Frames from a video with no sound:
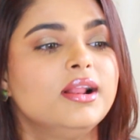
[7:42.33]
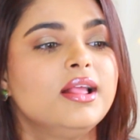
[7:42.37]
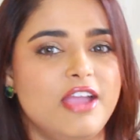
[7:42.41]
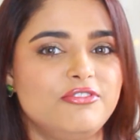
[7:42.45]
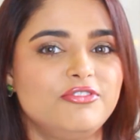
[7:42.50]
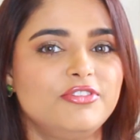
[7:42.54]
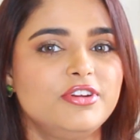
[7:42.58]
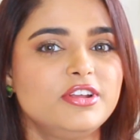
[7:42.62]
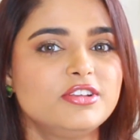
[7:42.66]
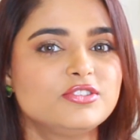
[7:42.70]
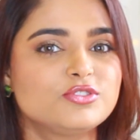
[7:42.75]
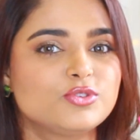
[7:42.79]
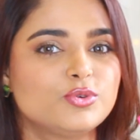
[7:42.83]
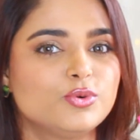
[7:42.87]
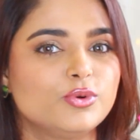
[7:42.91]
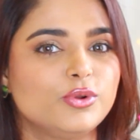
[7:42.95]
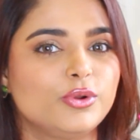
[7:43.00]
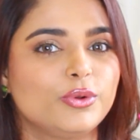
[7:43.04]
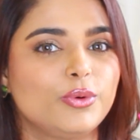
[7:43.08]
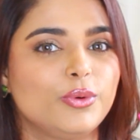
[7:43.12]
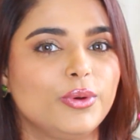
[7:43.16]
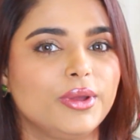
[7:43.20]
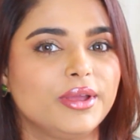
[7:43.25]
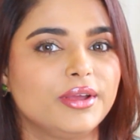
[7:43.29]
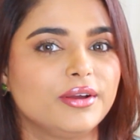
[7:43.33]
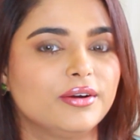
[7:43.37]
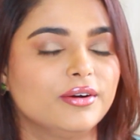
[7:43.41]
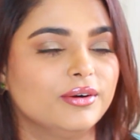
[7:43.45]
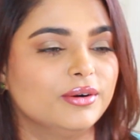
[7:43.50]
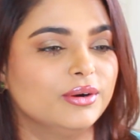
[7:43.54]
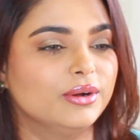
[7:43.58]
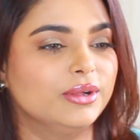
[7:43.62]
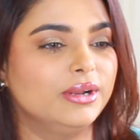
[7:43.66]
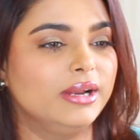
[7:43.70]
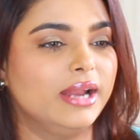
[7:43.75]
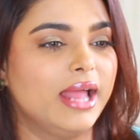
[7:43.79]
every school going
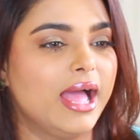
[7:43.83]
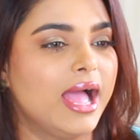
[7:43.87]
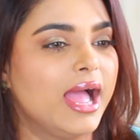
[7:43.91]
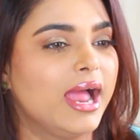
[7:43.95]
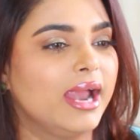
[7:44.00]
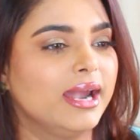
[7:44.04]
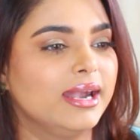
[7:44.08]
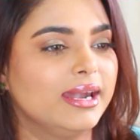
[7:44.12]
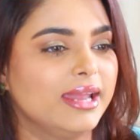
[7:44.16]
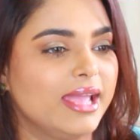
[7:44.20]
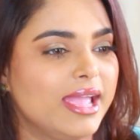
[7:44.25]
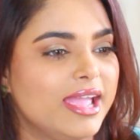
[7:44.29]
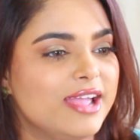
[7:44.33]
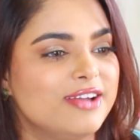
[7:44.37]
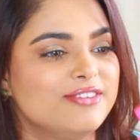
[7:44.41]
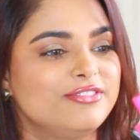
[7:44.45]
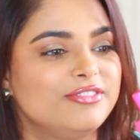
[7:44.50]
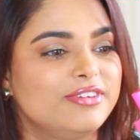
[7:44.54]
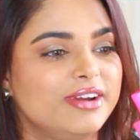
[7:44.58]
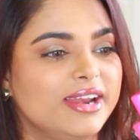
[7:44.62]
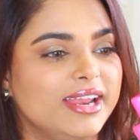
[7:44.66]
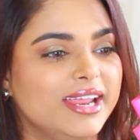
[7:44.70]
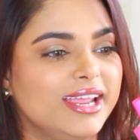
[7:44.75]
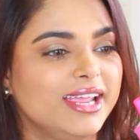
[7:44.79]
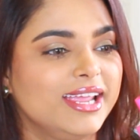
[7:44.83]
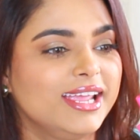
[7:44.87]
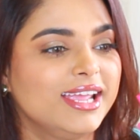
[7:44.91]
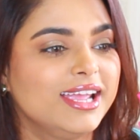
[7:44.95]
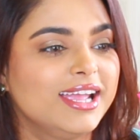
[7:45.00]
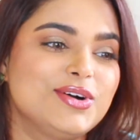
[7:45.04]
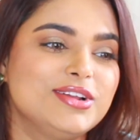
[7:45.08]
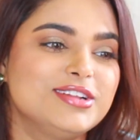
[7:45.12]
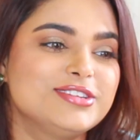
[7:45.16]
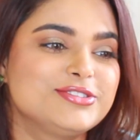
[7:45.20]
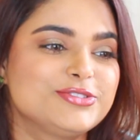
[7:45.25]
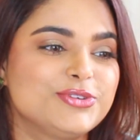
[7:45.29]
girl and every
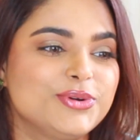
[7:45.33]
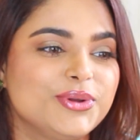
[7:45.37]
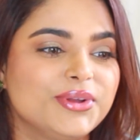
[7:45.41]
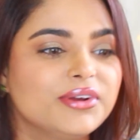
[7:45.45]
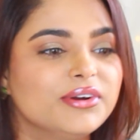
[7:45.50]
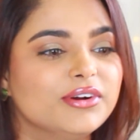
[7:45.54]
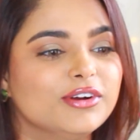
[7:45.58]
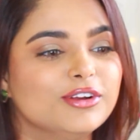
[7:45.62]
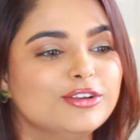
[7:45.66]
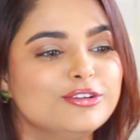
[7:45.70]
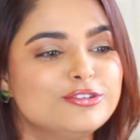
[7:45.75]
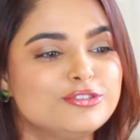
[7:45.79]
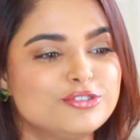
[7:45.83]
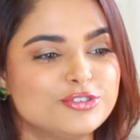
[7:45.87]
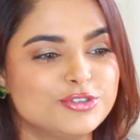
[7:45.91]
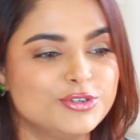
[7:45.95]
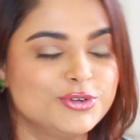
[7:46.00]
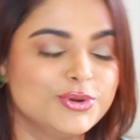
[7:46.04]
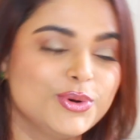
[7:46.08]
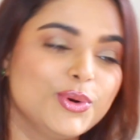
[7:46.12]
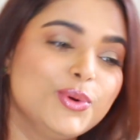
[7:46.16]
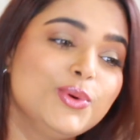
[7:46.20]
college going girl should